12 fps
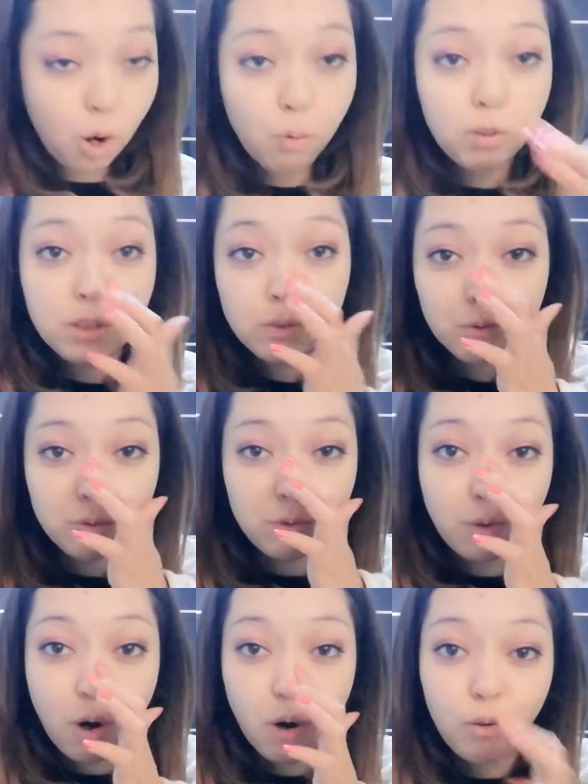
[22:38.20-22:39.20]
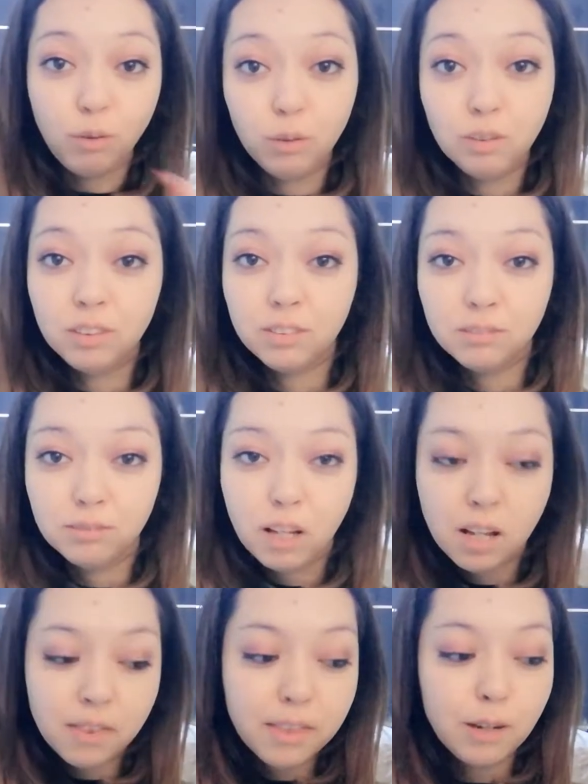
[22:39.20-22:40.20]
always roll.
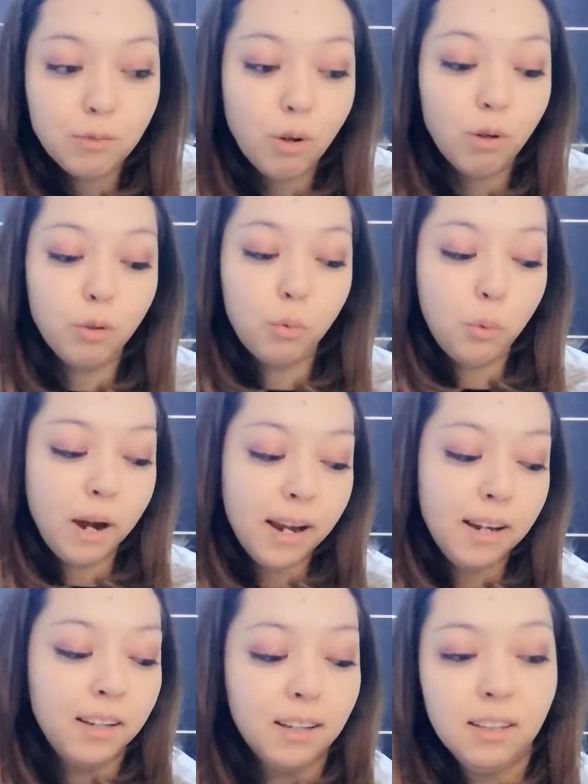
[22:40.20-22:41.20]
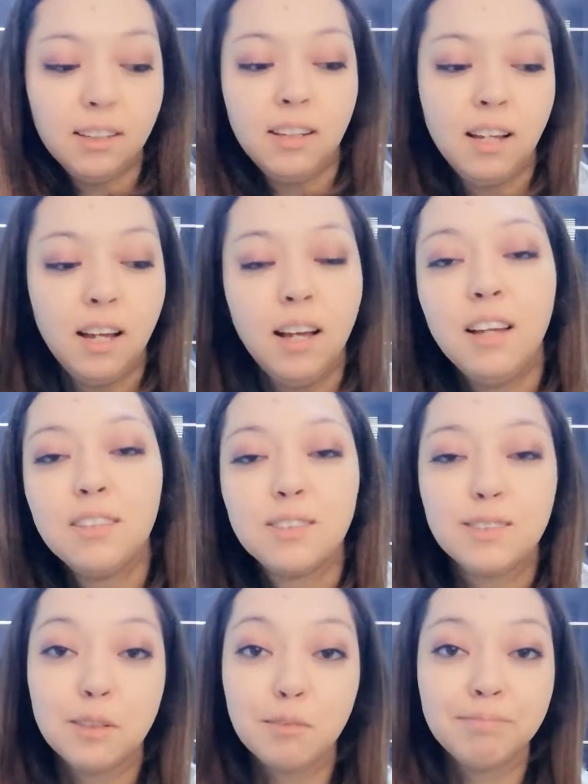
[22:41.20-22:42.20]
They roll away.
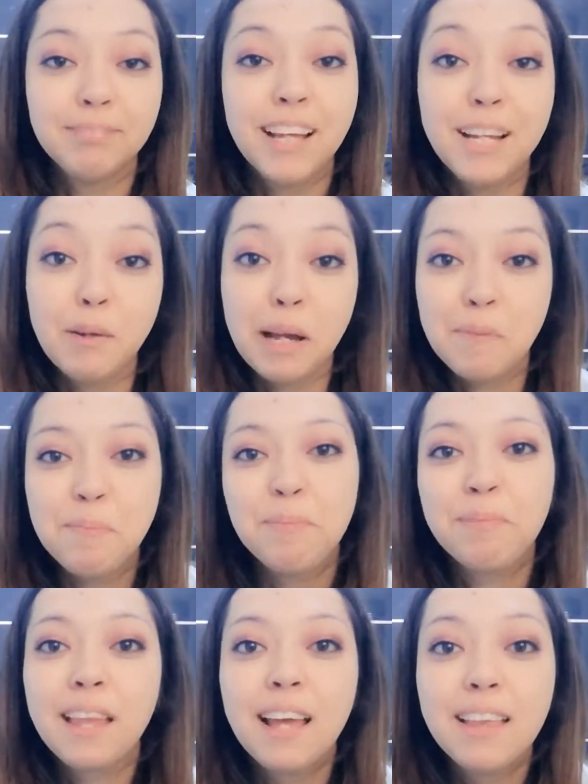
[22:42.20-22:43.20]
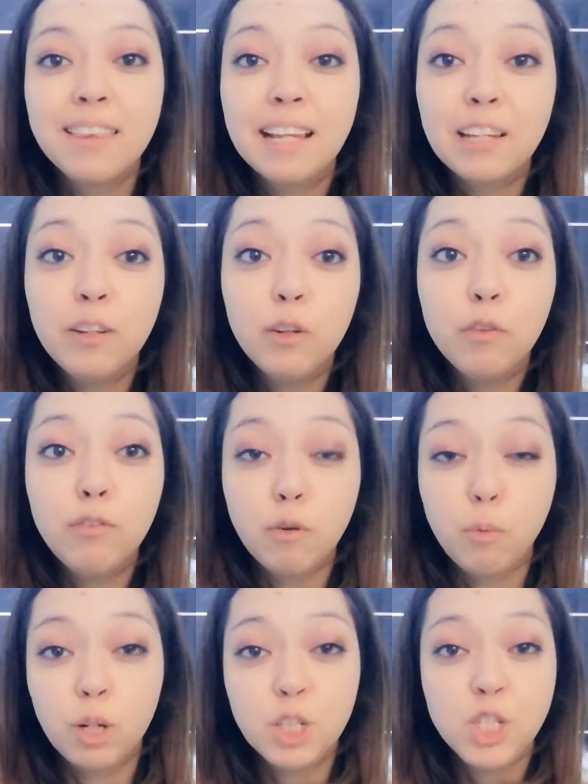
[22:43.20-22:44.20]
So anyway, thank you for
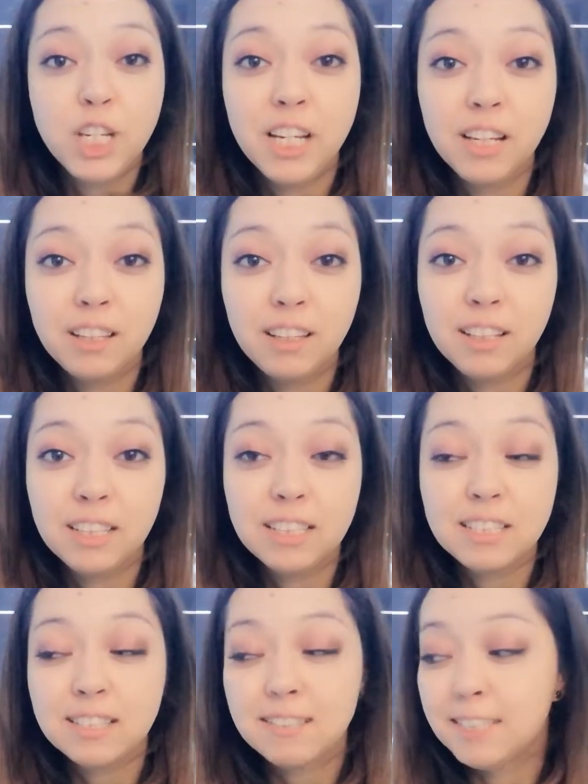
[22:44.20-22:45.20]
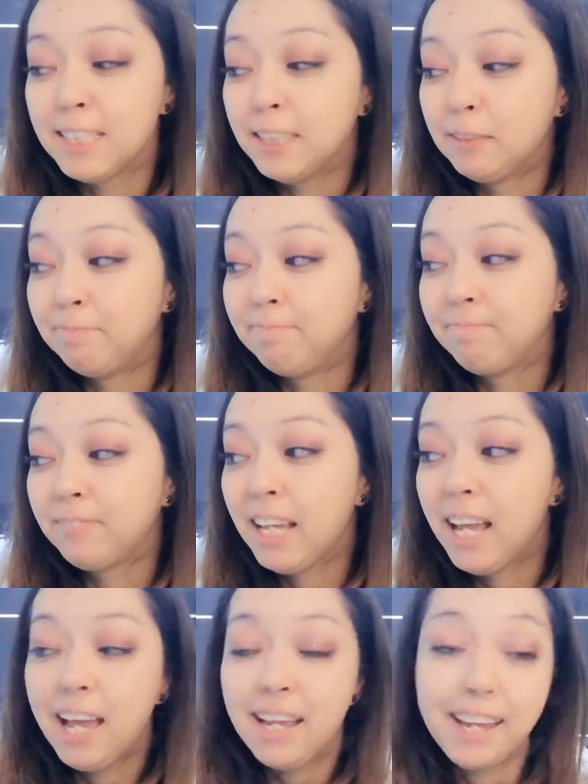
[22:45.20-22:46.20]
watching. It's
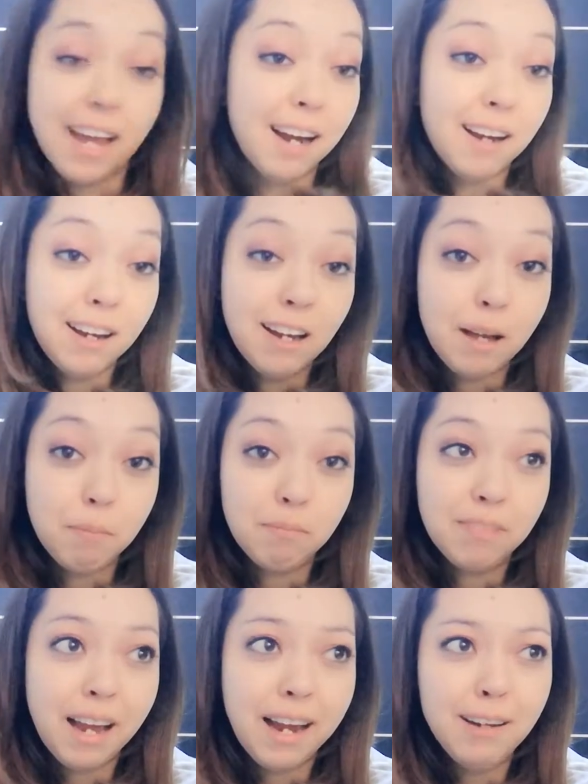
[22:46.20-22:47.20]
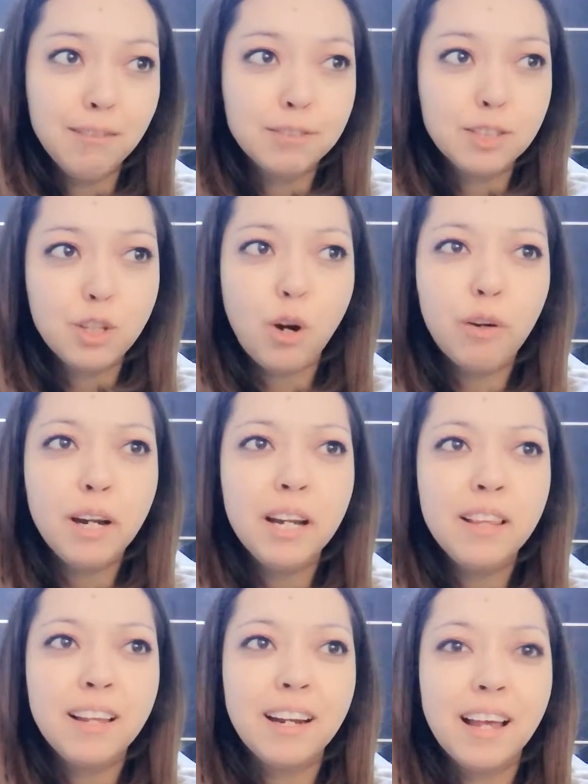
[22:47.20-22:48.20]
yeah, I'm kind of sorry
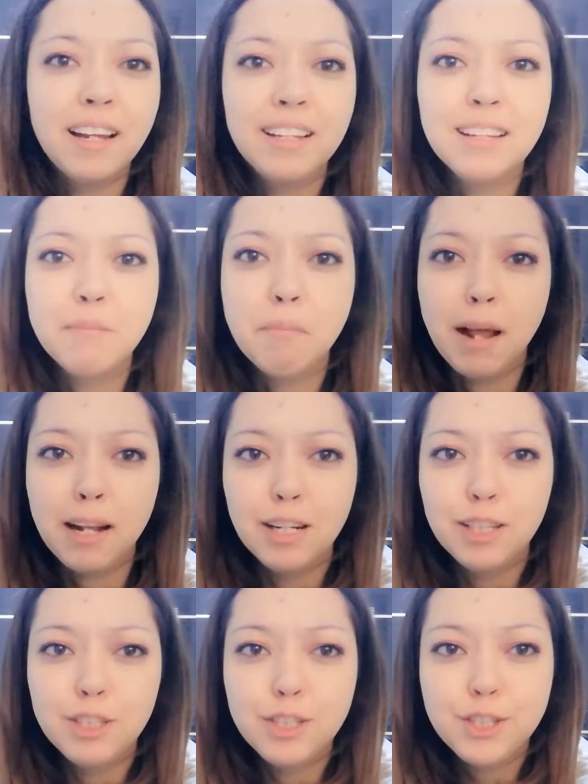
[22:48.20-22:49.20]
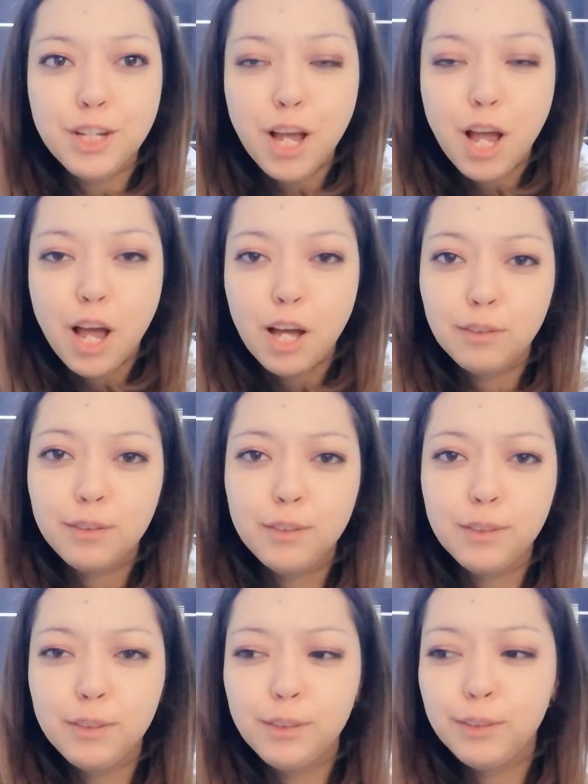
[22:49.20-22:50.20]
that I didn't manage
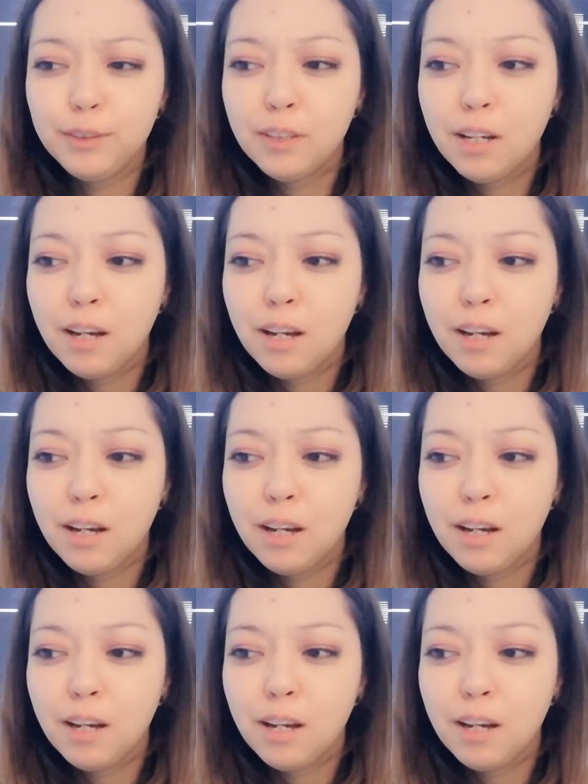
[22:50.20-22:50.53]
to